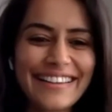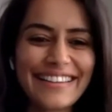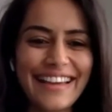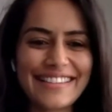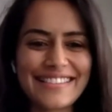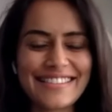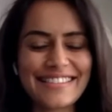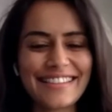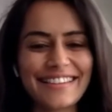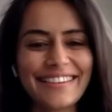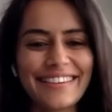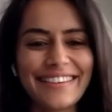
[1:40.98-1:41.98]
Yes,
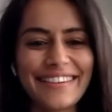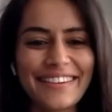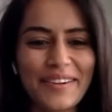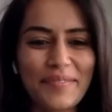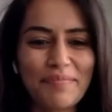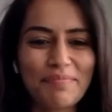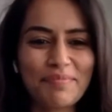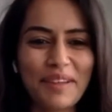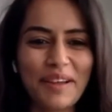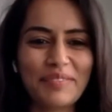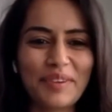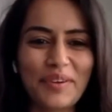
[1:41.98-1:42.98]

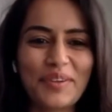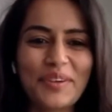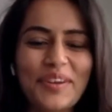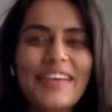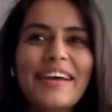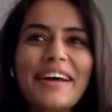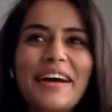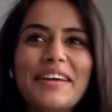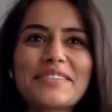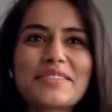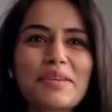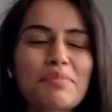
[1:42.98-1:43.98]
I've taught
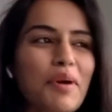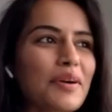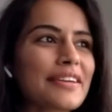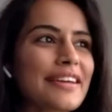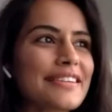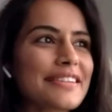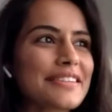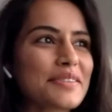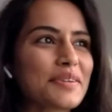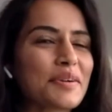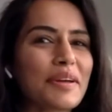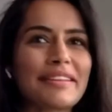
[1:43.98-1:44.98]
esteemed
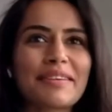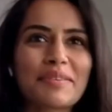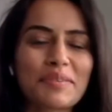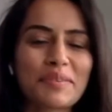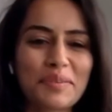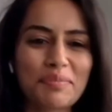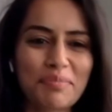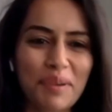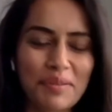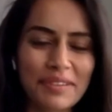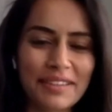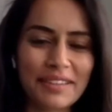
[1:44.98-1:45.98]
organization. Or I think you could
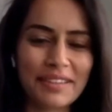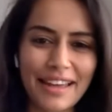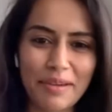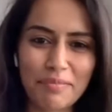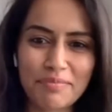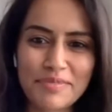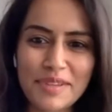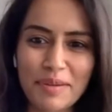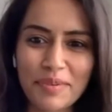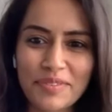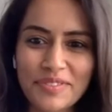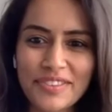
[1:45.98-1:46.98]
probably name
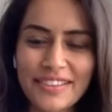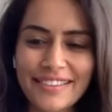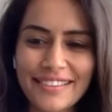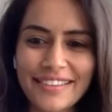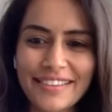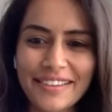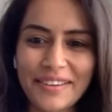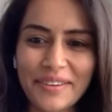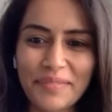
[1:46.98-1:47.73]
some of the